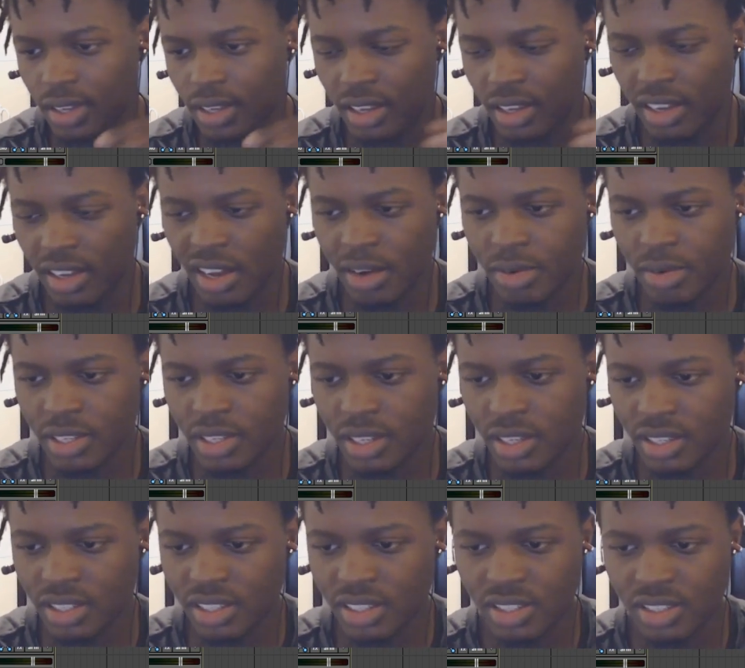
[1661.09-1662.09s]
Everything
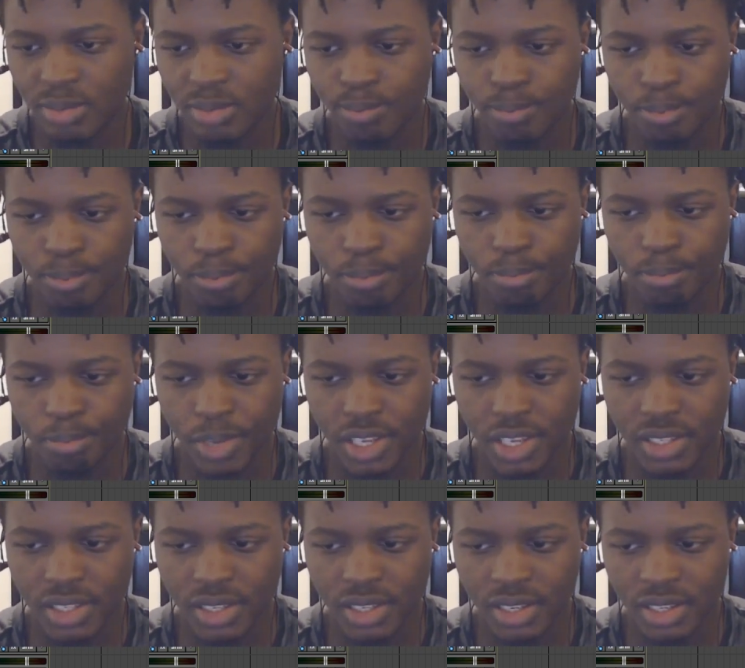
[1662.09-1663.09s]
is
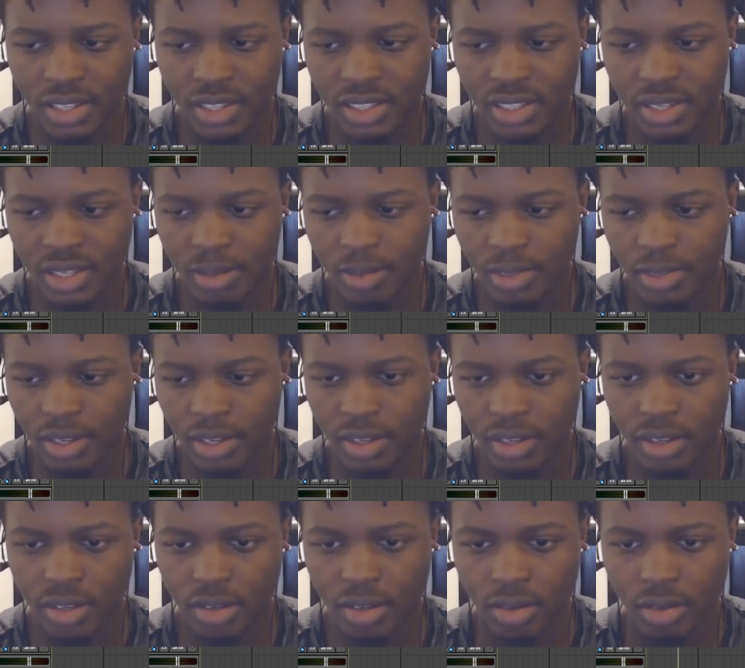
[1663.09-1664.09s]
basically the same thing
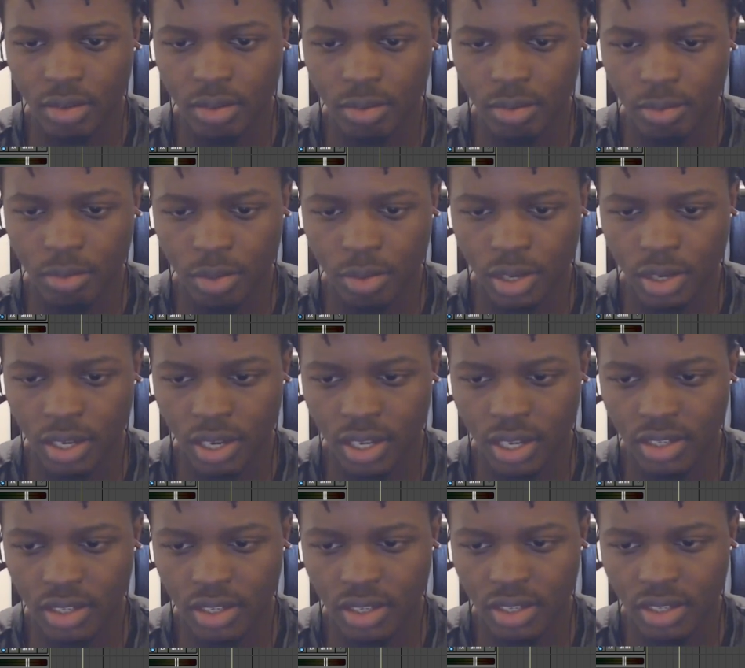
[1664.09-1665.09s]
we had
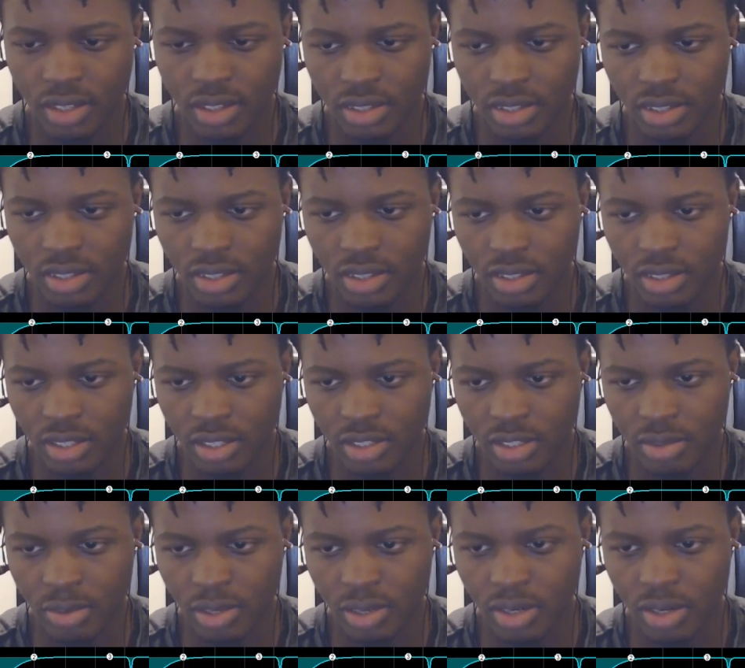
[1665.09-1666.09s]
in this
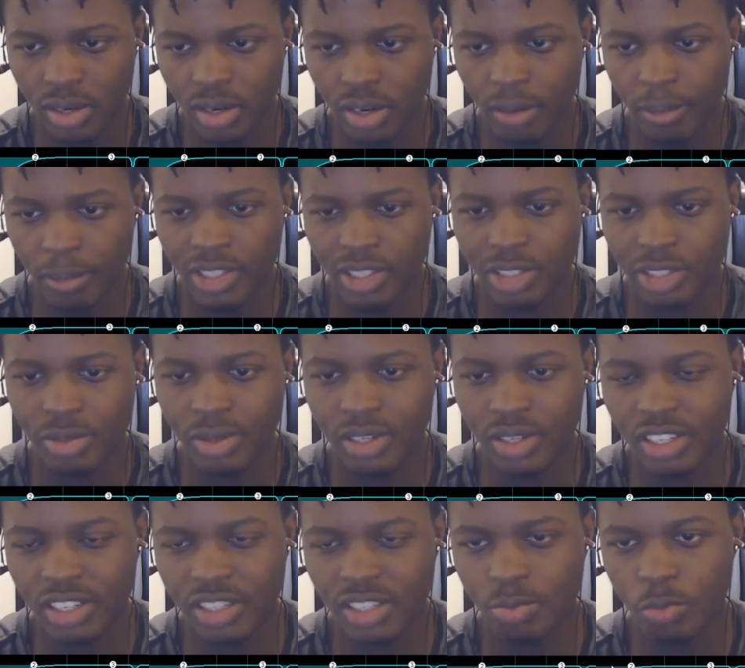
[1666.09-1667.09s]
one, but this one
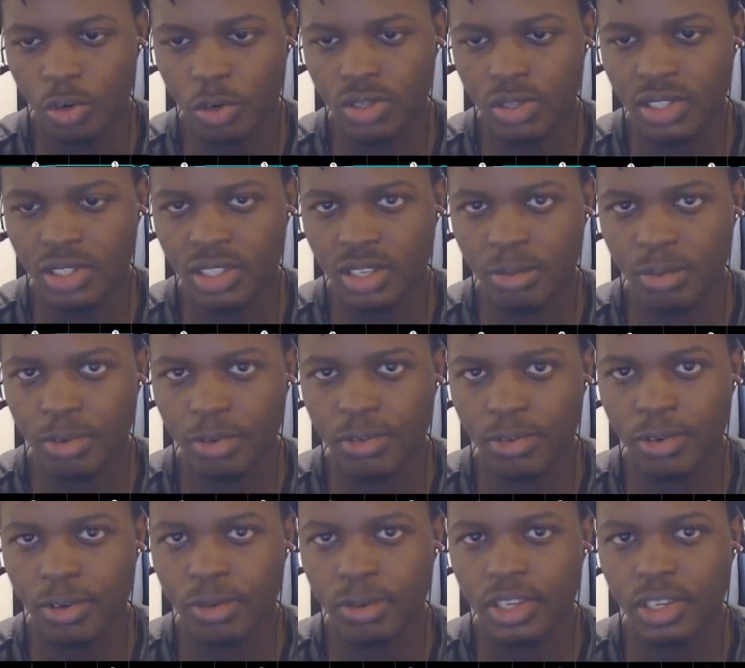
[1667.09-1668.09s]
is more simple for
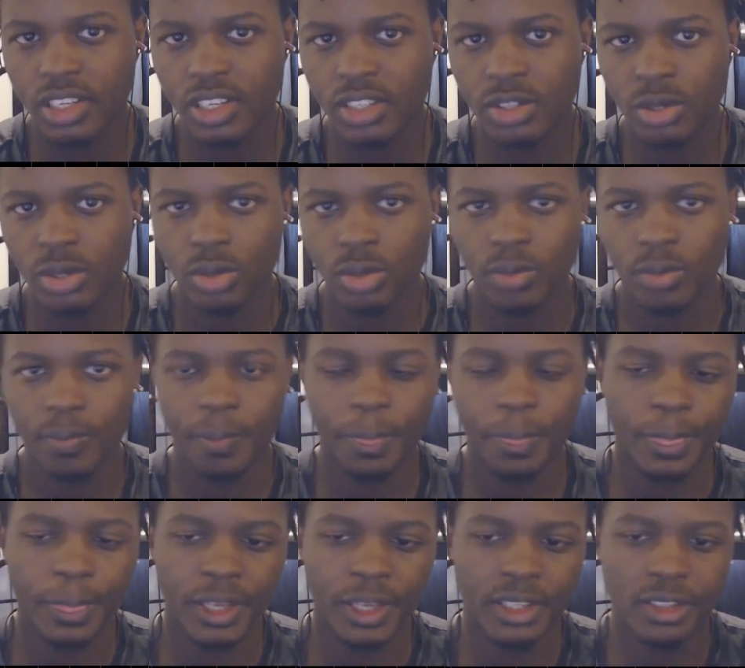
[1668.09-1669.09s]
me, so
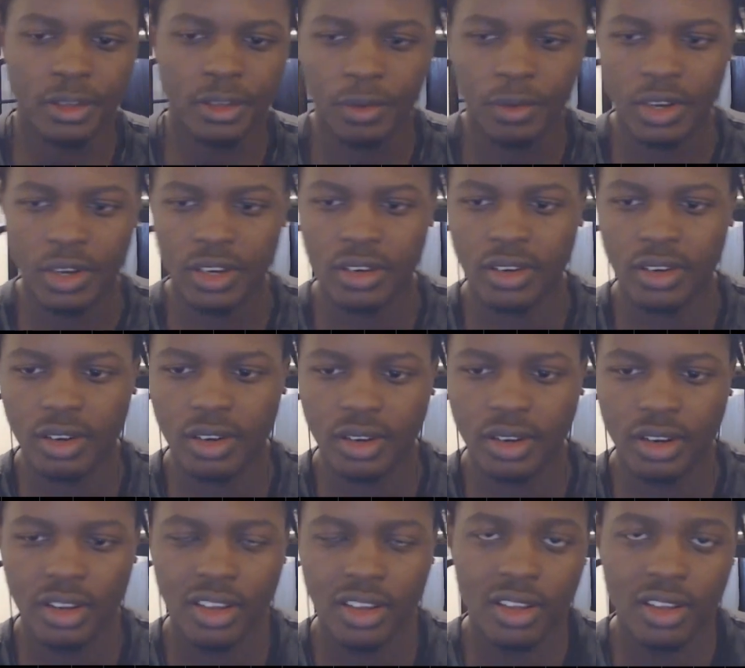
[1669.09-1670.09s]
that's the one
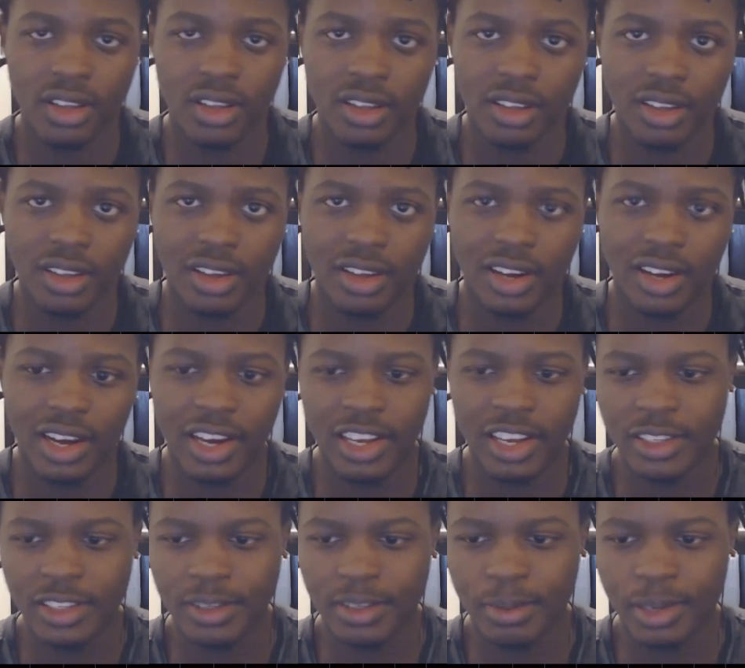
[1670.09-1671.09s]
I
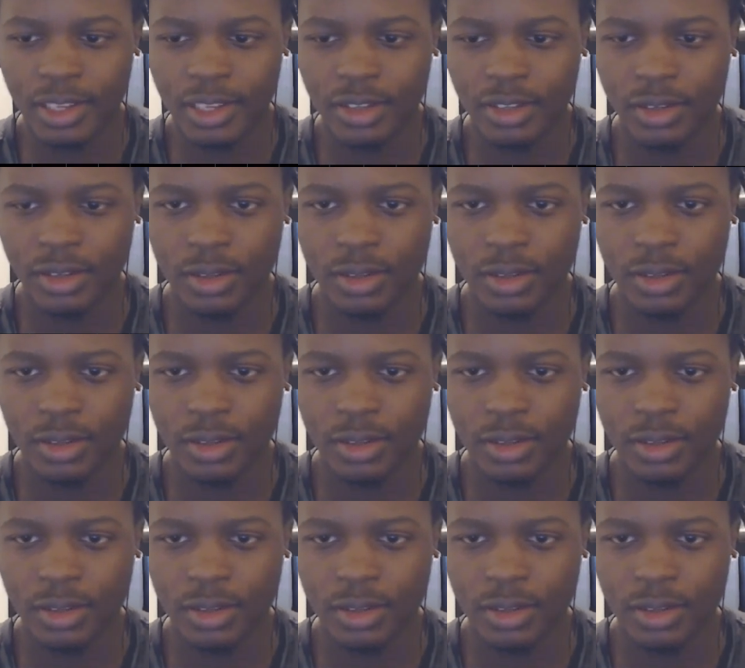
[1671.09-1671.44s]
explained to you.